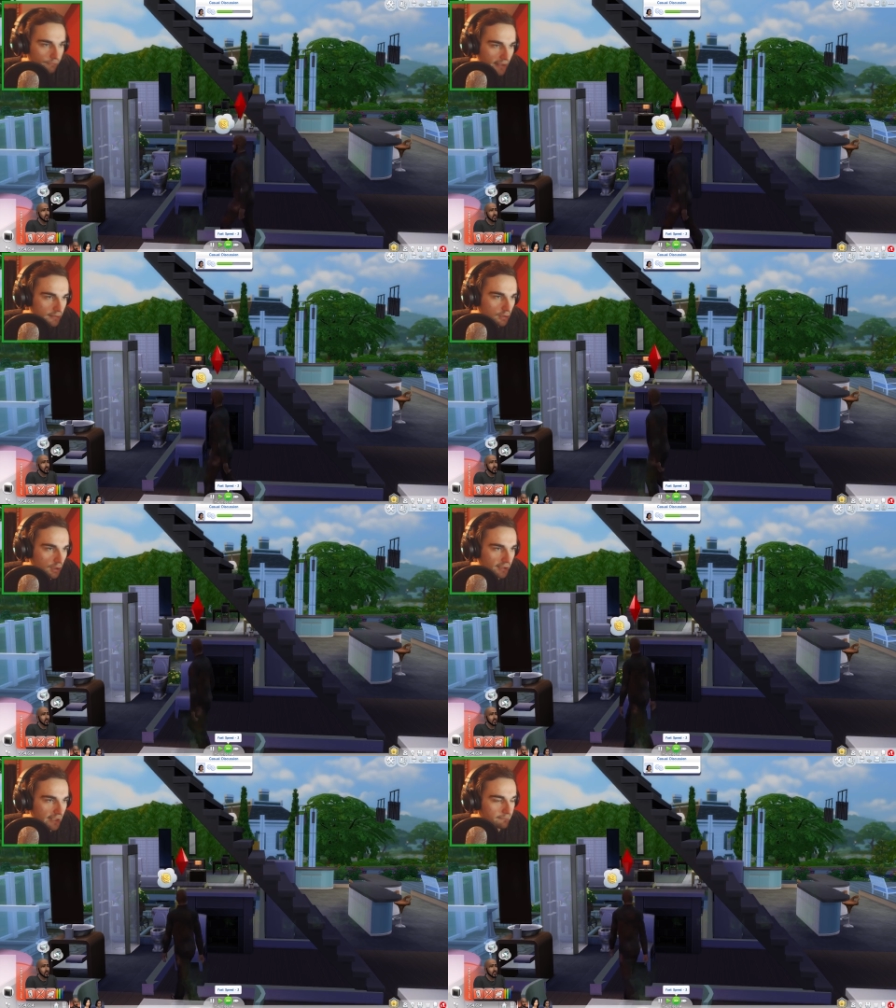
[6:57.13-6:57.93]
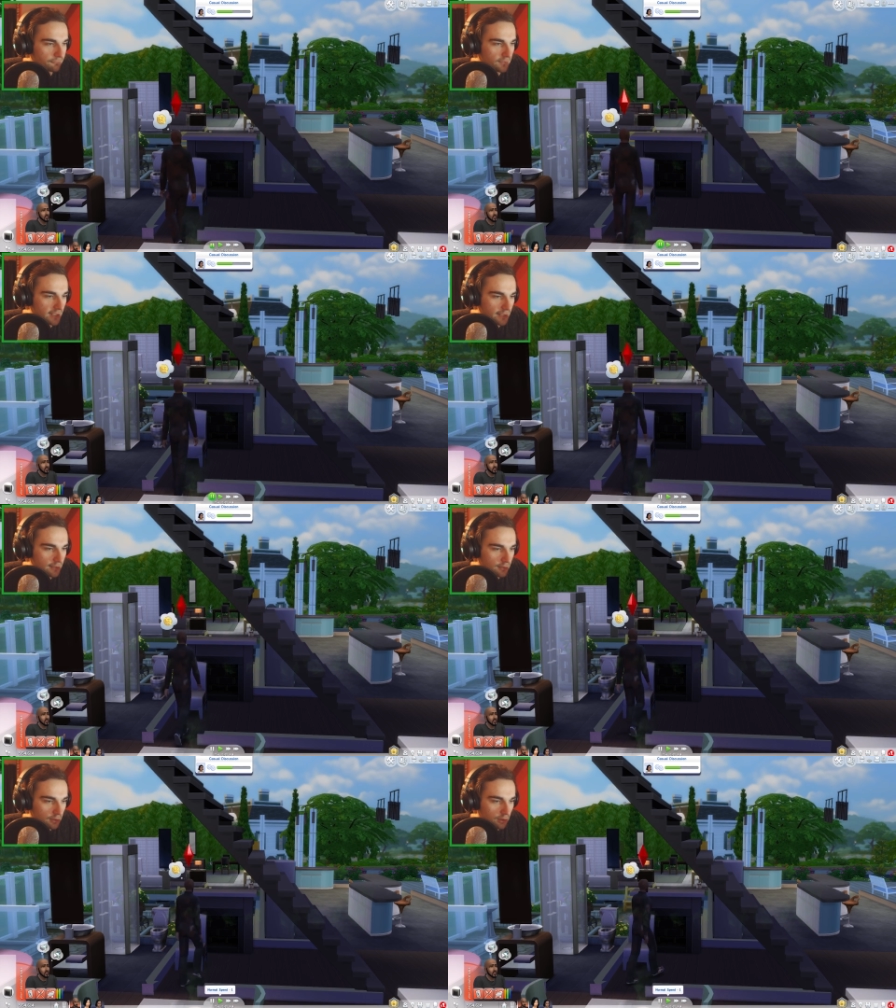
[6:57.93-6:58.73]
Thank god I'm
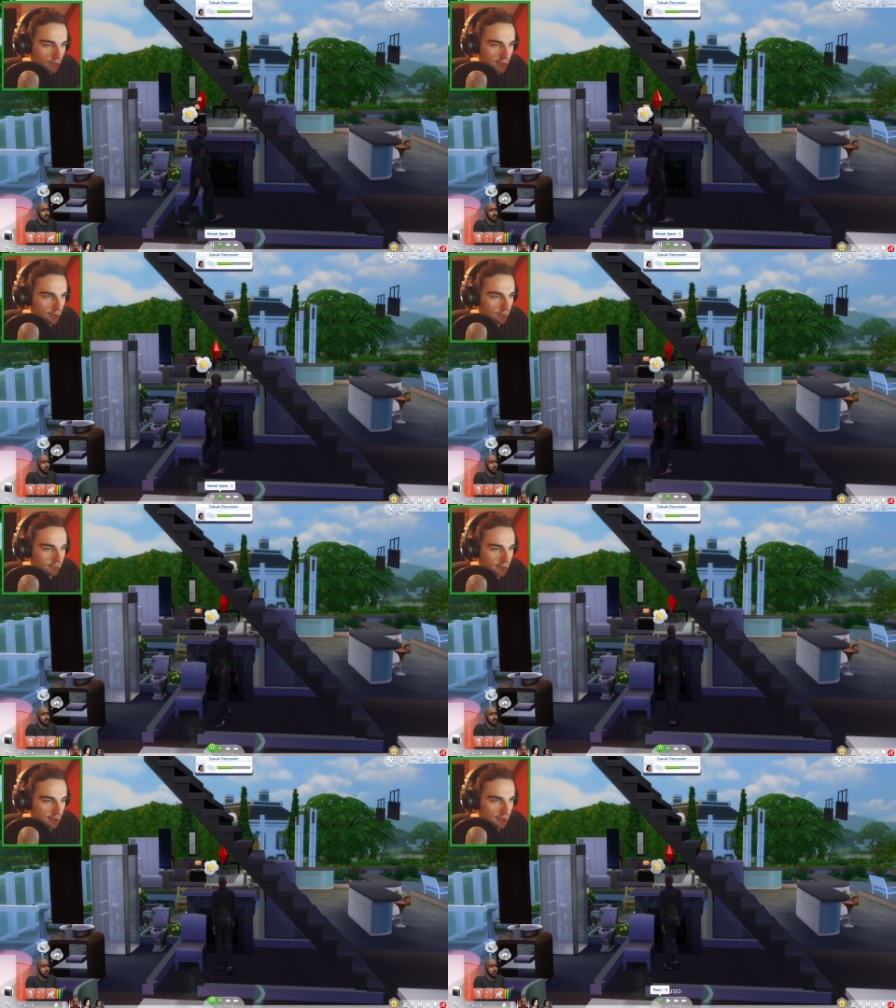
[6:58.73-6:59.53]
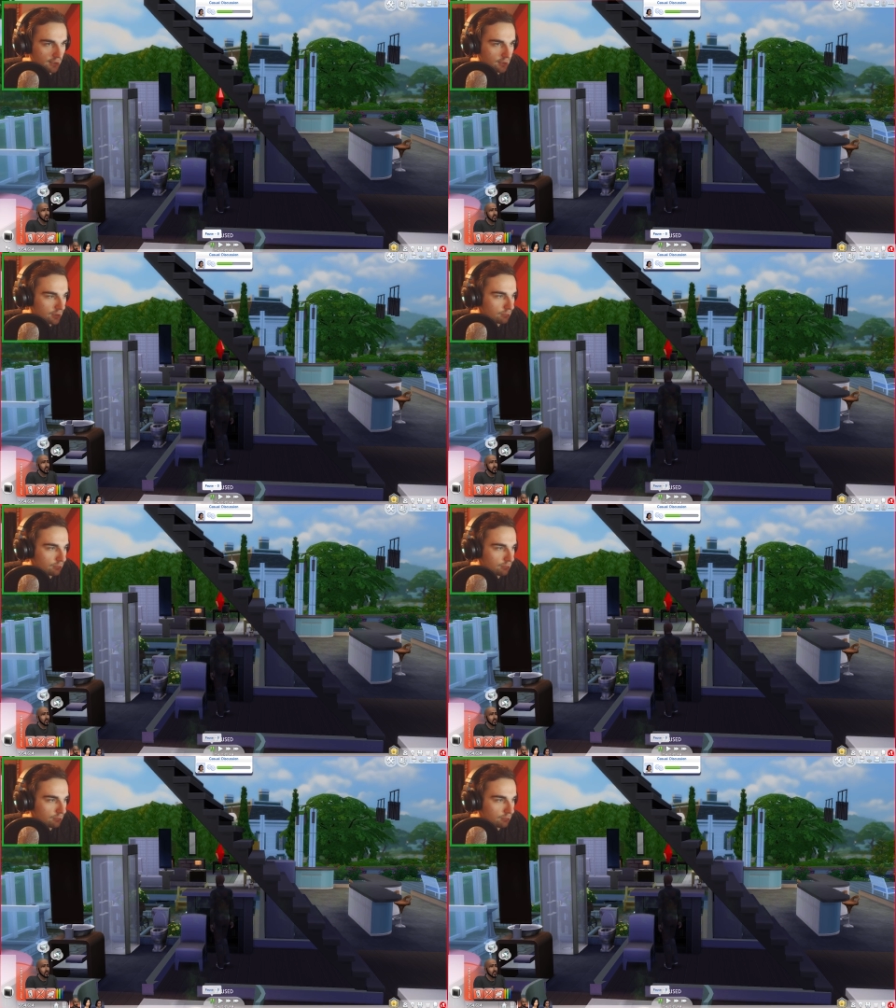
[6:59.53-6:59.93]
free. oh dear.